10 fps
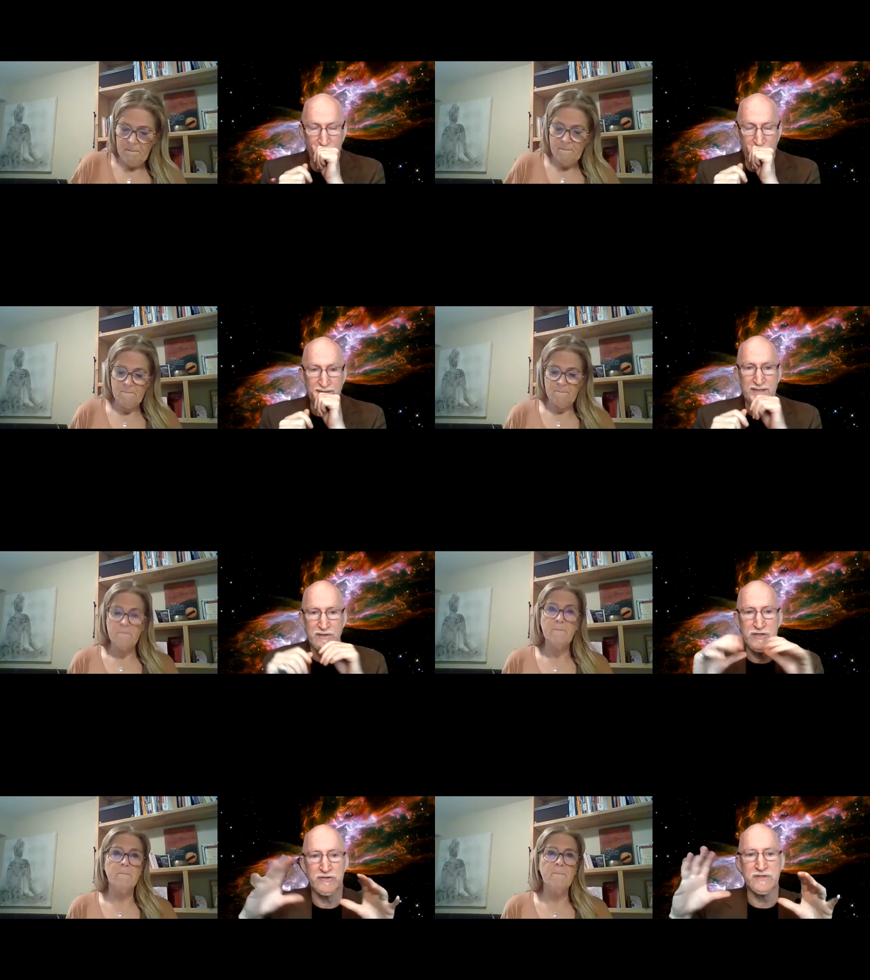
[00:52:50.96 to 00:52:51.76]
Speaker 1: and
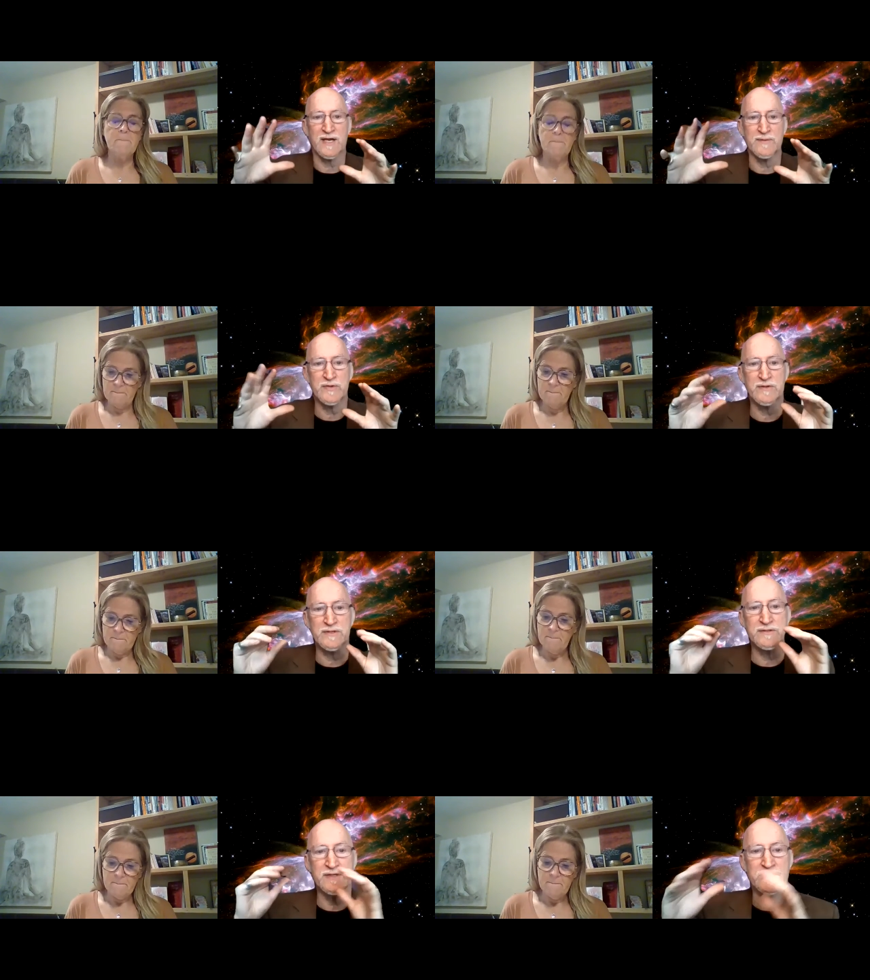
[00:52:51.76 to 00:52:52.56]
look at your time
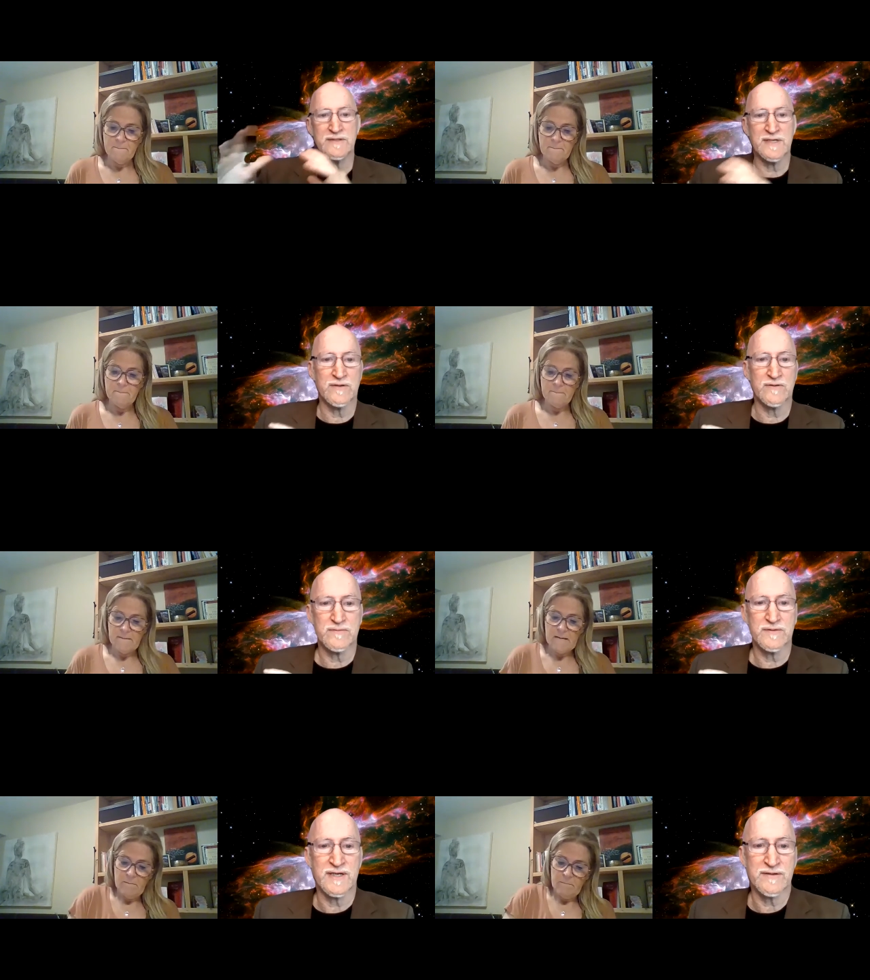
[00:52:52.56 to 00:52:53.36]
periods, ease
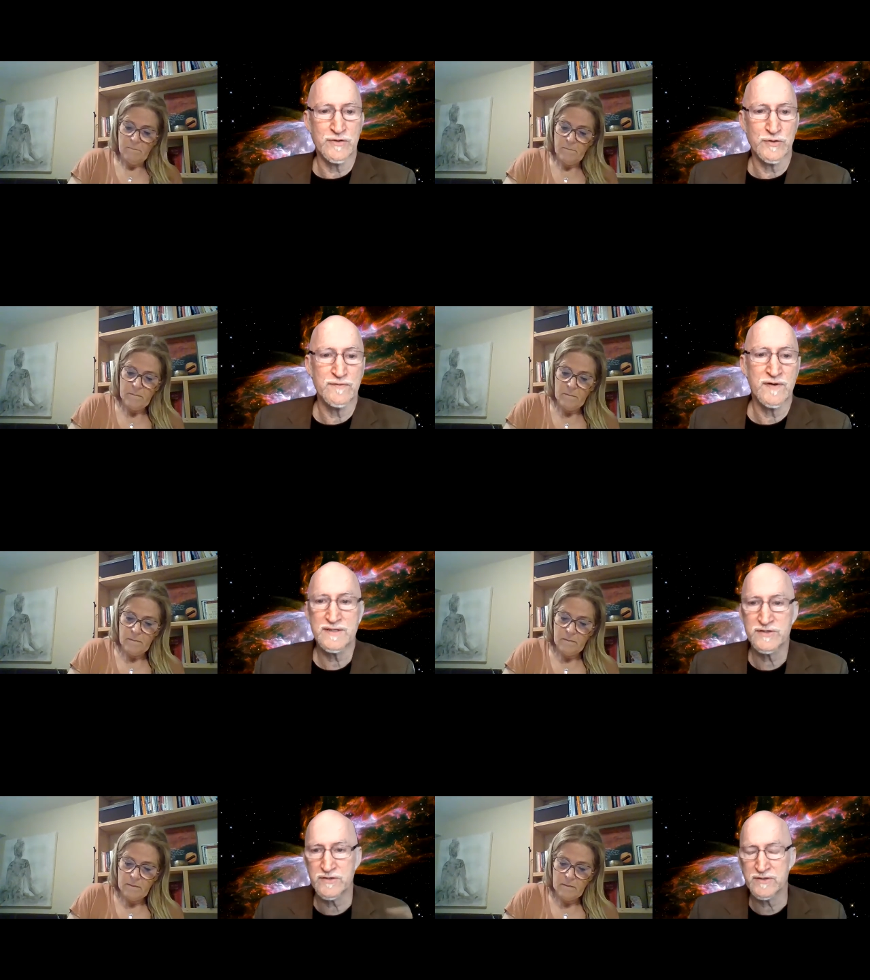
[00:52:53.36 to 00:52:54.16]
out, connect and unify.